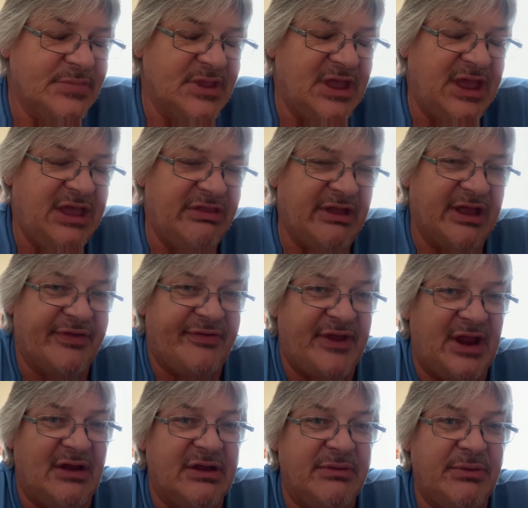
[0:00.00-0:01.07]
And like I said,
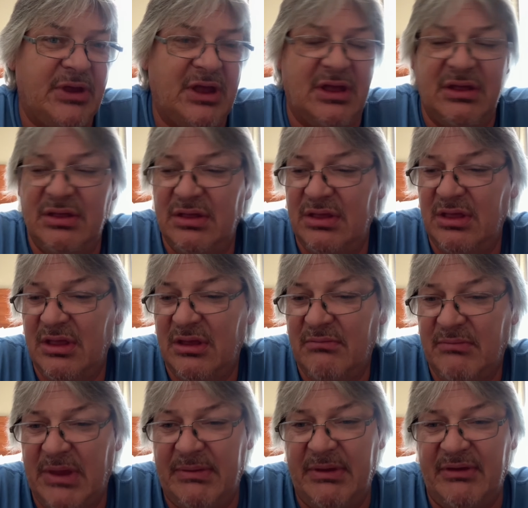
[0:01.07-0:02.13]
I'll give you
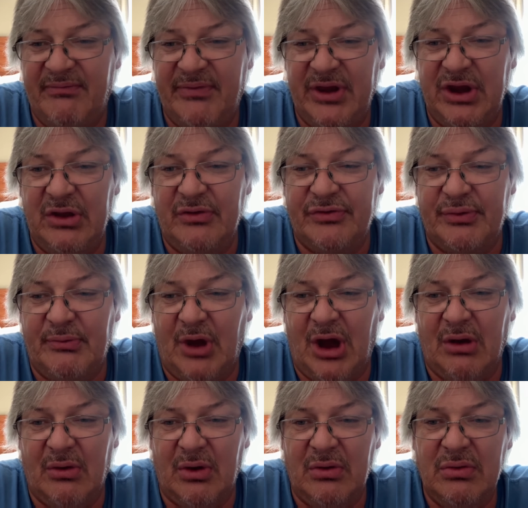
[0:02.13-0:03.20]
maybe a video
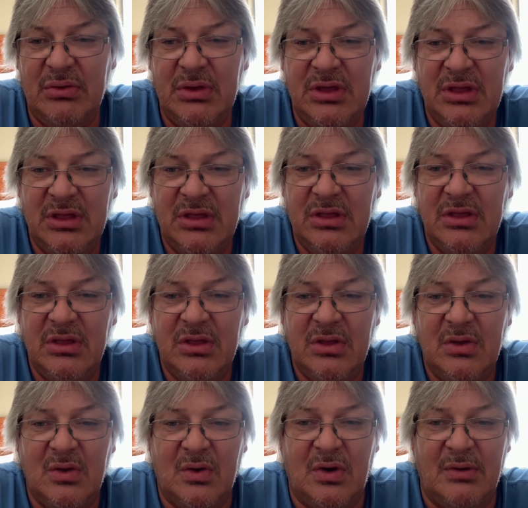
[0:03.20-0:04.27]
tomorrow,
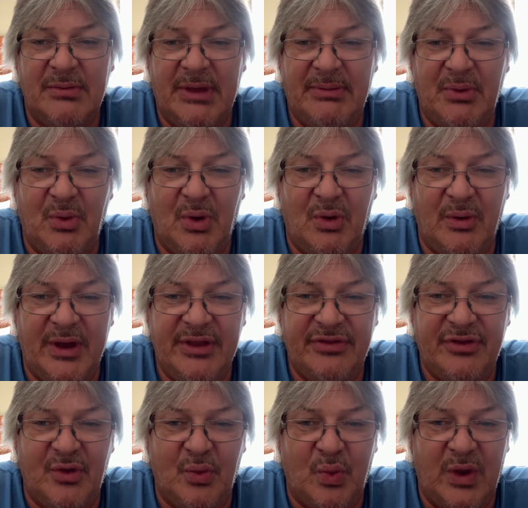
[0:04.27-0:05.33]
or maybe we'll wait
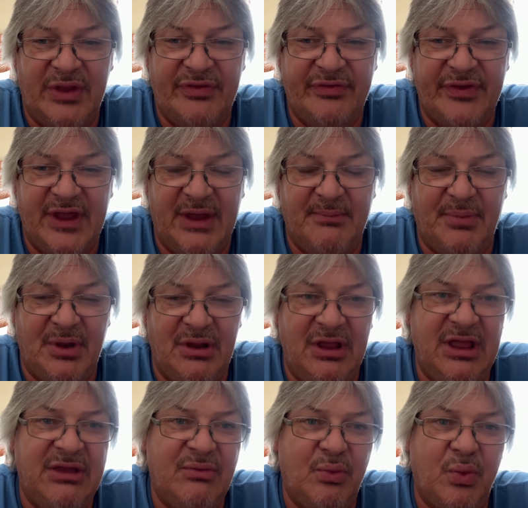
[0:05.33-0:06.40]
till Wednesday. I
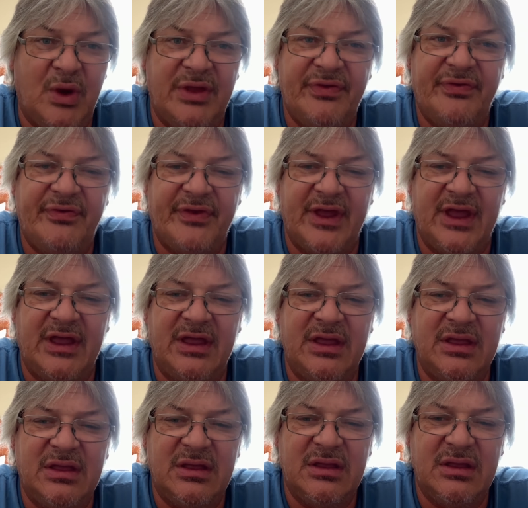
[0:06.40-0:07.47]
believe Wednesday
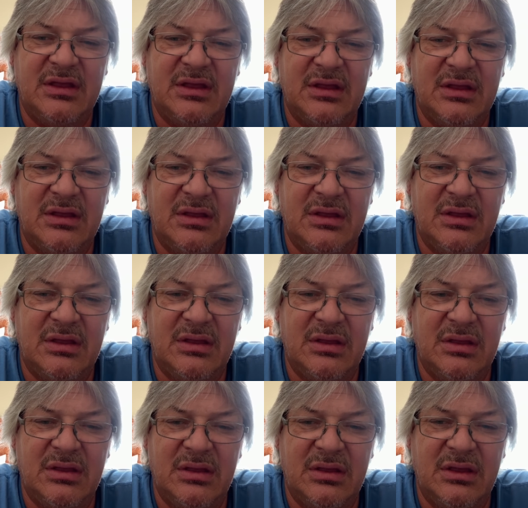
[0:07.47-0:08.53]

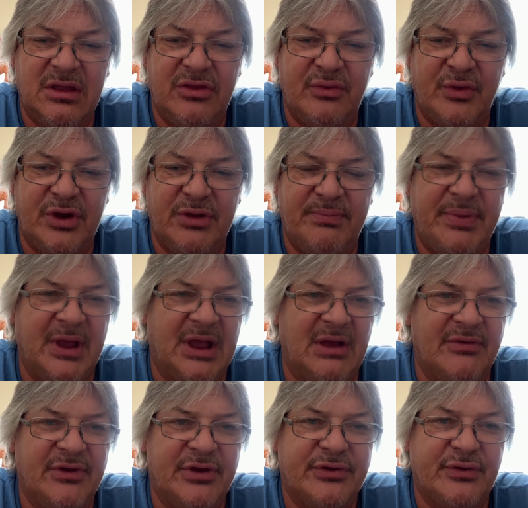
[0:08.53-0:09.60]
is when you pick
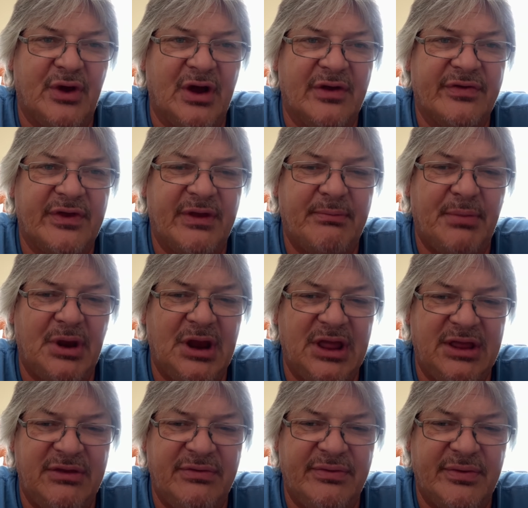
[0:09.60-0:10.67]
out your trucks, I
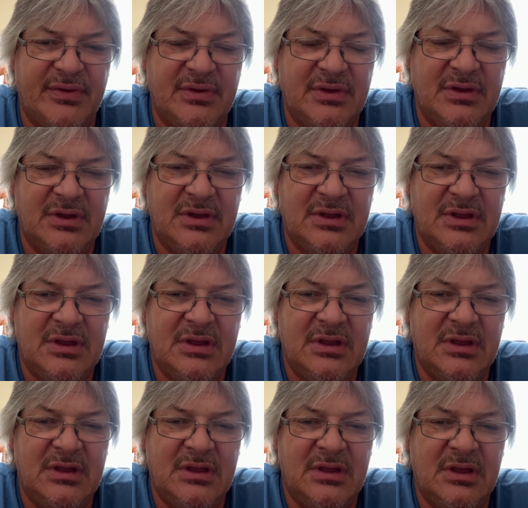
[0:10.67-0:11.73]
believe.
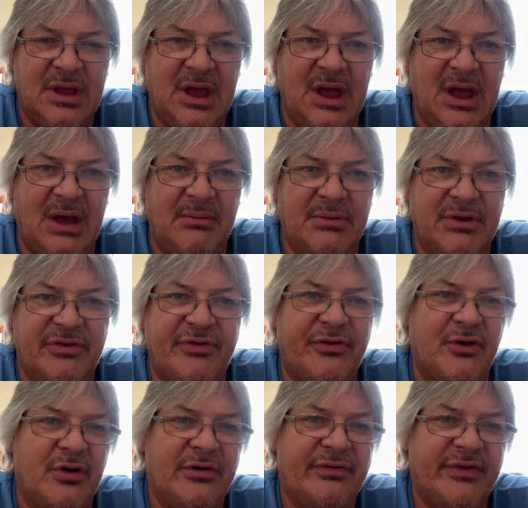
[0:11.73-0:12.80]
Because
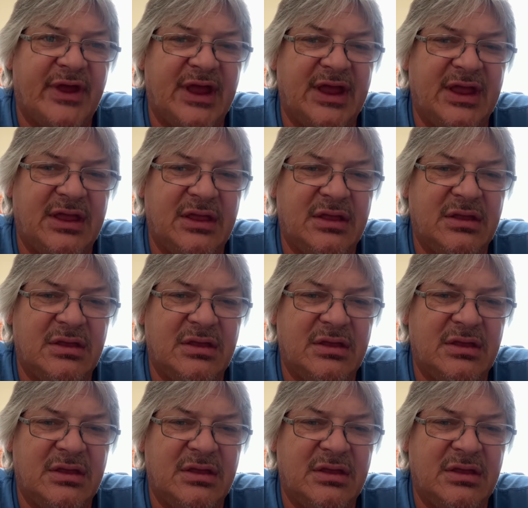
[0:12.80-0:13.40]
Thursday,